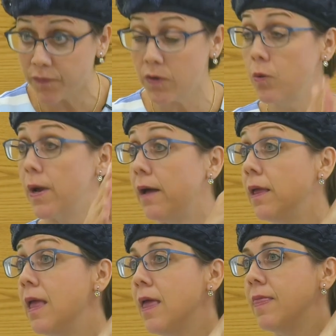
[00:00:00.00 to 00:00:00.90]
of Reuel.
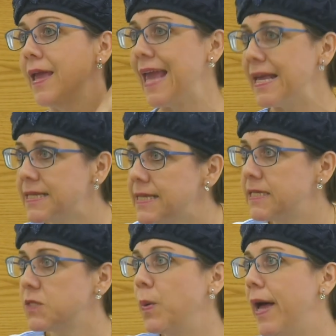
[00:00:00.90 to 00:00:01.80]
They get to
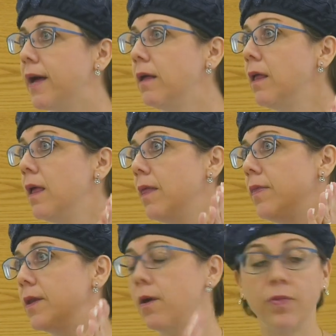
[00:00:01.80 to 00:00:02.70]
this well,
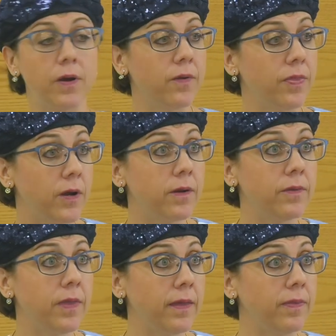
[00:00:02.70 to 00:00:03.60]
you know, they're, they're,
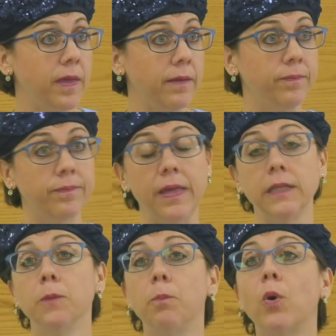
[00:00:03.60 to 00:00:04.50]
they, they, they
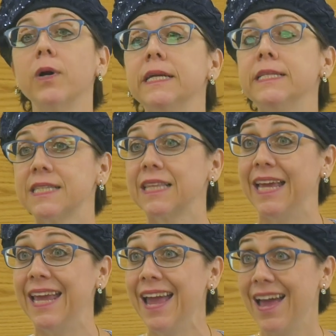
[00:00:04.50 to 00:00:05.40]

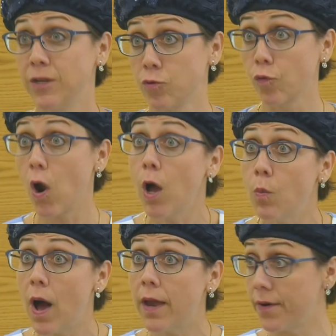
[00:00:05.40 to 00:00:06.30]
laboriously draw
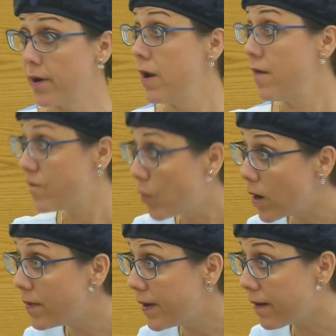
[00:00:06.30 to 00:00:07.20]
water
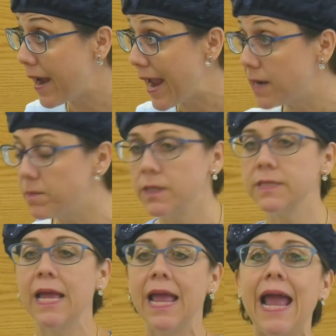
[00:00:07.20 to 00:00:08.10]
for their animals,
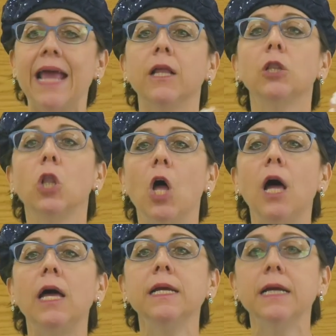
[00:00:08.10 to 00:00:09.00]
and
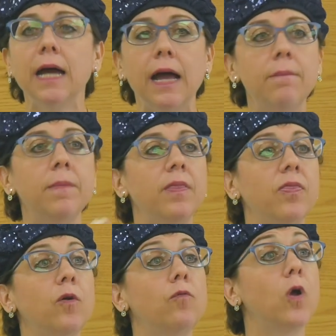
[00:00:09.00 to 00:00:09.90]
along come
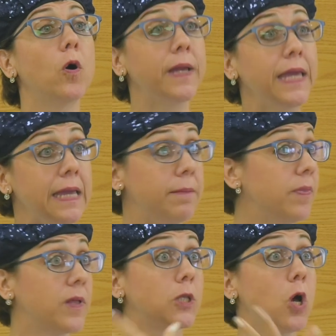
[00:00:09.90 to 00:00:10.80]
the
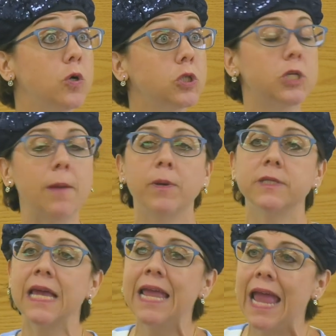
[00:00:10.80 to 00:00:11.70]
Ro'im, the local
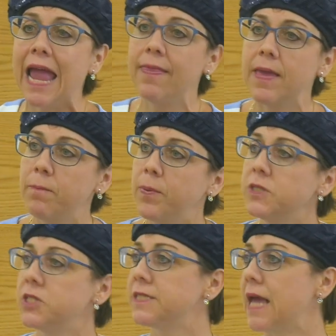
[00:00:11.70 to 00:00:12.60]
shepherds, and they
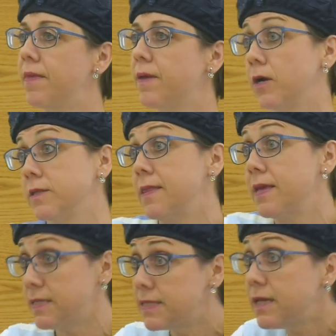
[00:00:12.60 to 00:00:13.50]
push aside the girls and
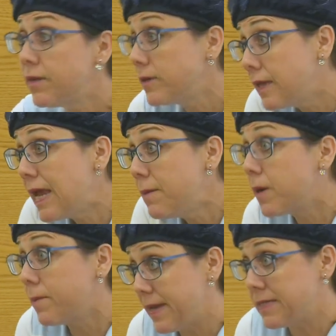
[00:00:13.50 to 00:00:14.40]
they steal their
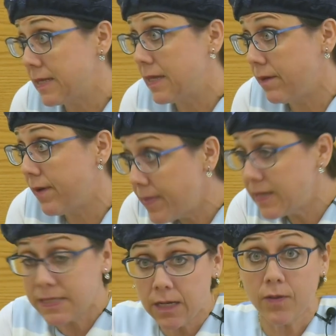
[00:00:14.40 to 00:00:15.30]
labor, basically, right? They
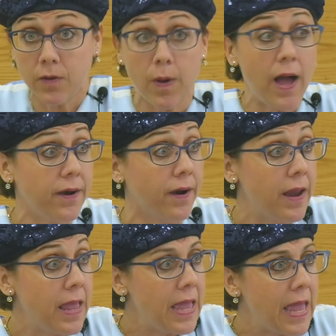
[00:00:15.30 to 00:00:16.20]
steal their water.
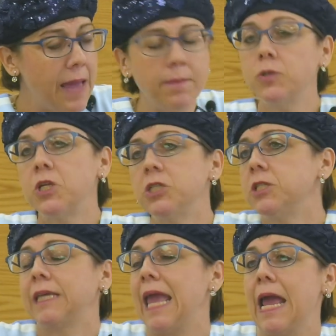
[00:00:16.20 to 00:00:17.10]
And Moshe
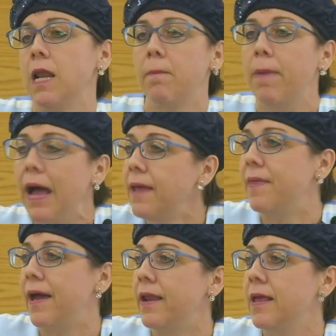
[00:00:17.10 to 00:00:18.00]
just can't abide
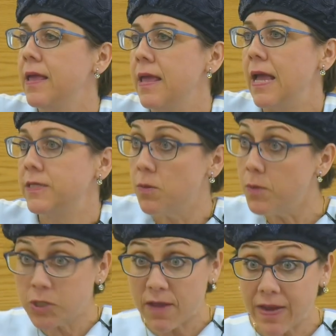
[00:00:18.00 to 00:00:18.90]
that. And so
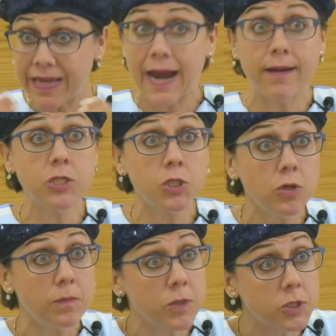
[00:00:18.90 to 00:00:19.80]
Moshe Vayigarashu,
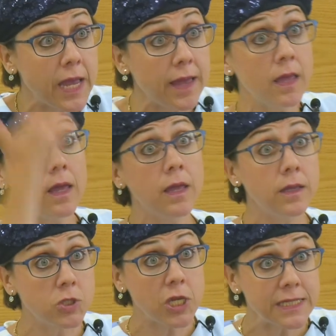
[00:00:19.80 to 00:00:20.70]
Moshe
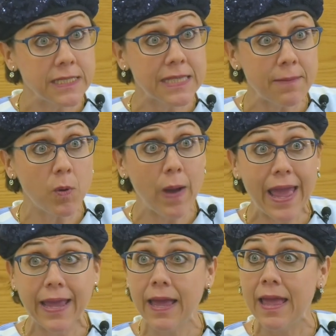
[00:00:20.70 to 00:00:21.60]
chases them
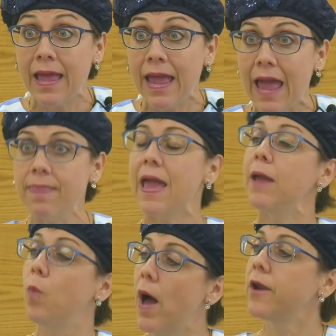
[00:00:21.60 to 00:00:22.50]
away. And
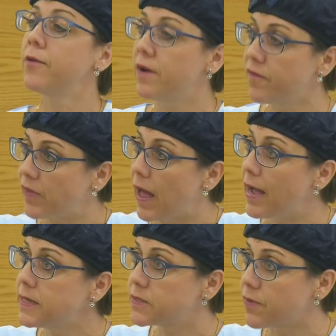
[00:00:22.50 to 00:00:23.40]
they water their
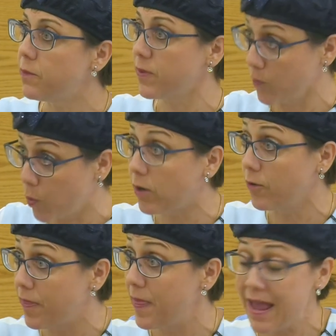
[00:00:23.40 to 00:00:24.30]
flocks, right, with the
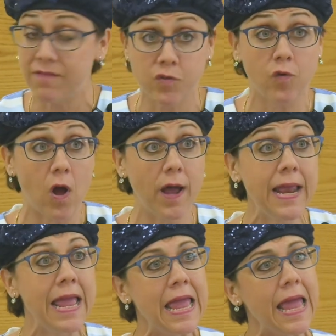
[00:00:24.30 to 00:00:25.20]
water that they have
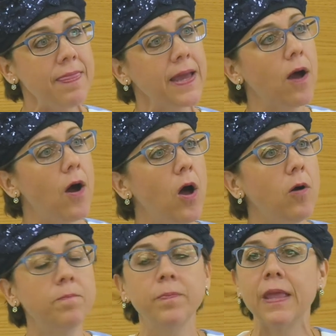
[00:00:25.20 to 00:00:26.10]
drawn, and they go home.